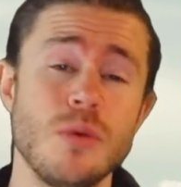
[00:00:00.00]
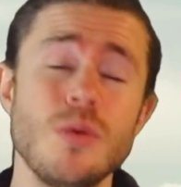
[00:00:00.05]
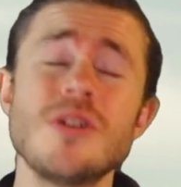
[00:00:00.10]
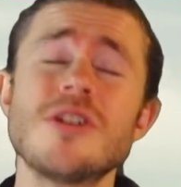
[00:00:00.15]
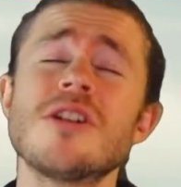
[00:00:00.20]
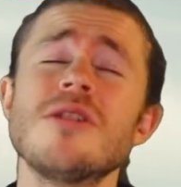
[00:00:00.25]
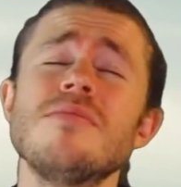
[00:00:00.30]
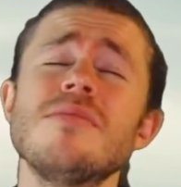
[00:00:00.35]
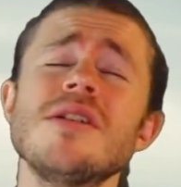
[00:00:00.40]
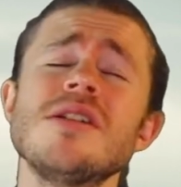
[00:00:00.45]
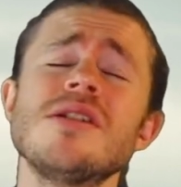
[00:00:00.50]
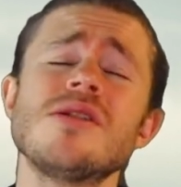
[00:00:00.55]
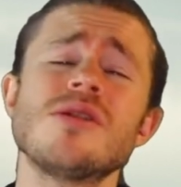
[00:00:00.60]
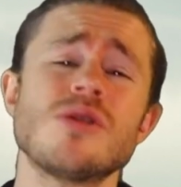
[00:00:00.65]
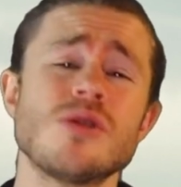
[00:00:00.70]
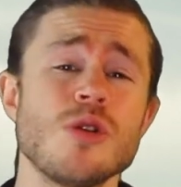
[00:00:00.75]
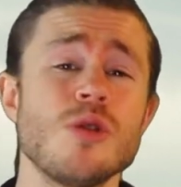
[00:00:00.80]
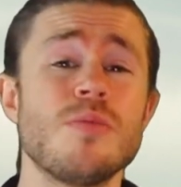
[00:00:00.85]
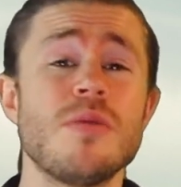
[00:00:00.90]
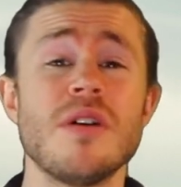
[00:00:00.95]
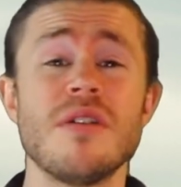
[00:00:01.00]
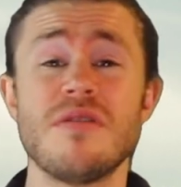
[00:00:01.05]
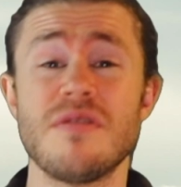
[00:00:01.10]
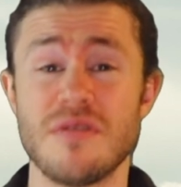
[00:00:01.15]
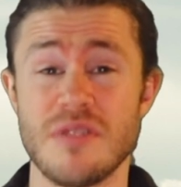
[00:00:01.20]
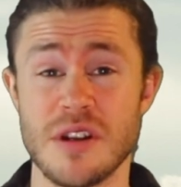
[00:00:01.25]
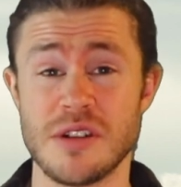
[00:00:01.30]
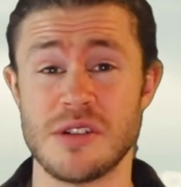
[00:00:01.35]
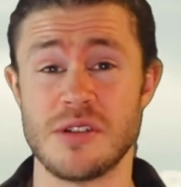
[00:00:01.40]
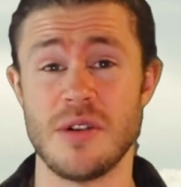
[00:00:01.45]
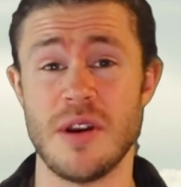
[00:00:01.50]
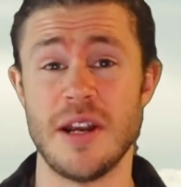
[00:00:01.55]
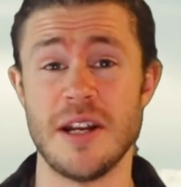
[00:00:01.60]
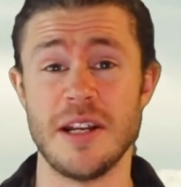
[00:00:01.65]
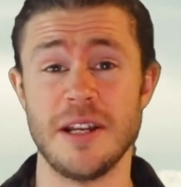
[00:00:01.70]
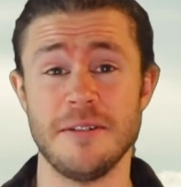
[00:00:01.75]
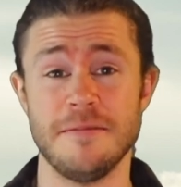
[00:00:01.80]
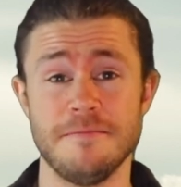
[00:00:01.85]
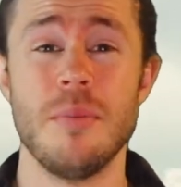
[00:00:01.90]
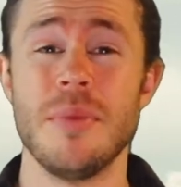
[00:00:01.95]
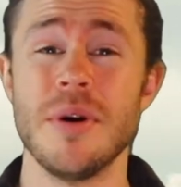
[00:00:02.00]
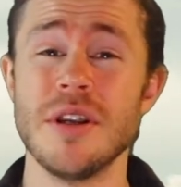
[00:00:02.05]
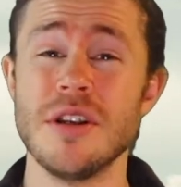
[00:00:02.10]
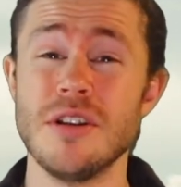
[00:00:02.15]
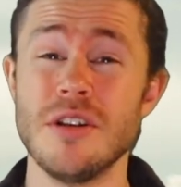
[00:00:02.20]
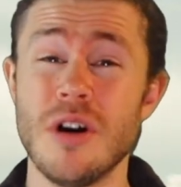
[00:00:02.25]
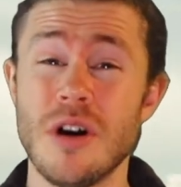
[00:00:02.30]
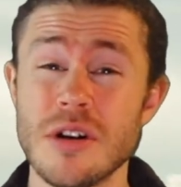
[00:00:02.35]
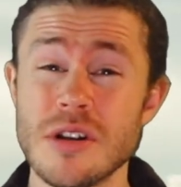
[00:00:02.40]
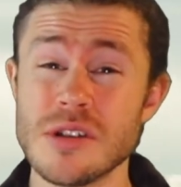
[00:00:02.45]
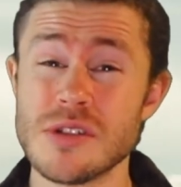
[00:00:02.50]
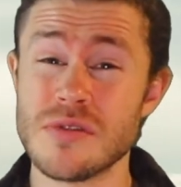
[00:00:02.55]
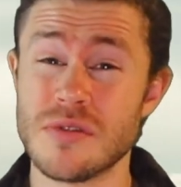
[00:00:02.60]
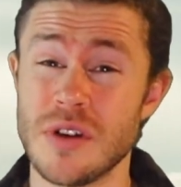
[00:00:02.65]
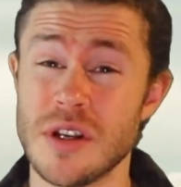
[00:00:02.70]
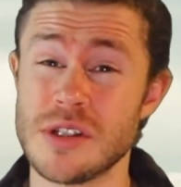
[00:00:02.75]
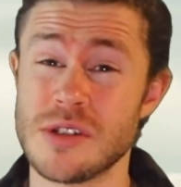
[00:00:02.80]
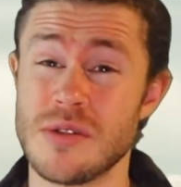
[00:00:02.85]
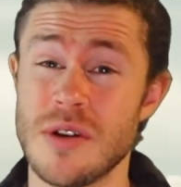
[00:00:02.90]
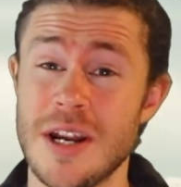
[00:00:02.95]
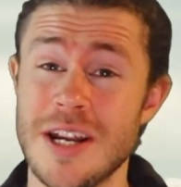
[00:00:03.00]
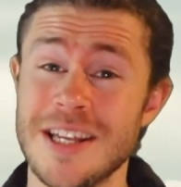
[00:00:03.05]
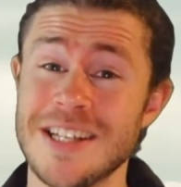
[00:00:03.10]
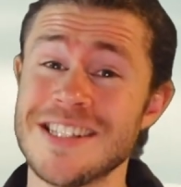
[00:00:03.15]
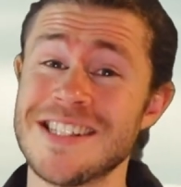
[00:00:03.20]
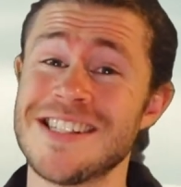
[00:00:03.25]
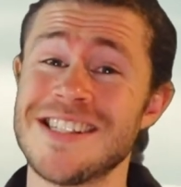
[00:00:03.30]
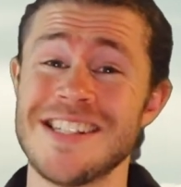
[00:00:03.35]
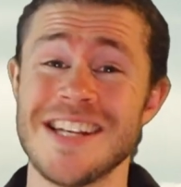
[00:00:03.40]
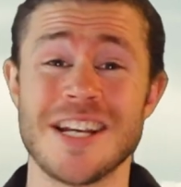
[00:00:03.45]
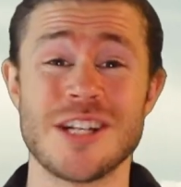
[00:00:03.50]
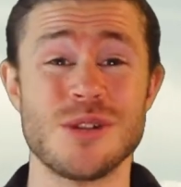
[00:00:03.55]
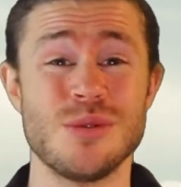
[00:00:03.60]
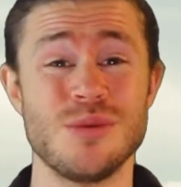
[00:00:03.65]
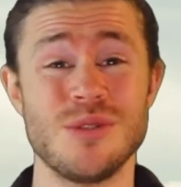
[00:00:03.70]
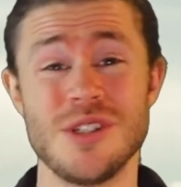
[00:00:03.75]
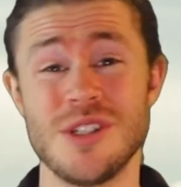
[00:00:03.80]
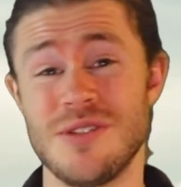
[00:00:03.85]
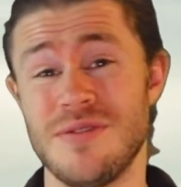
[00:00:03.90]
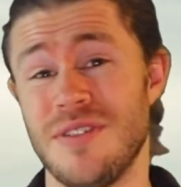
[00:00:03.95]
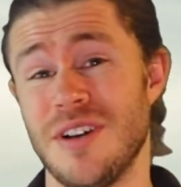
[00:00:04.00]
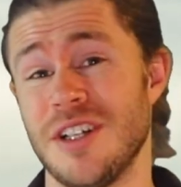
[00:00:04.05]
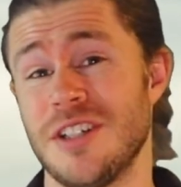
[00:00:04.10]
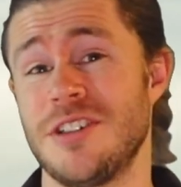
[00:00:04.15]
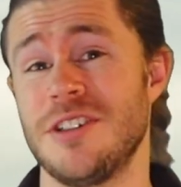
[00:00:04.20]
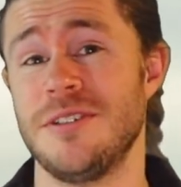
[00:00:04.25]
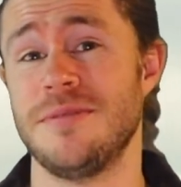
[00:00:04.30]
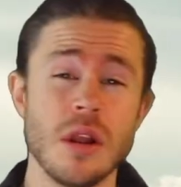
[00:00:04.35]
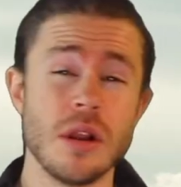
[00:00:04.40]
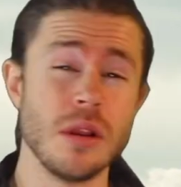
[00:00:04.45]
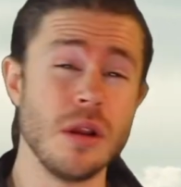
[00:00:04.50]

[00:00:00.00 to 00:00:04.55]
which can be super frustrating, but not as frustrating as sexual dysfunction.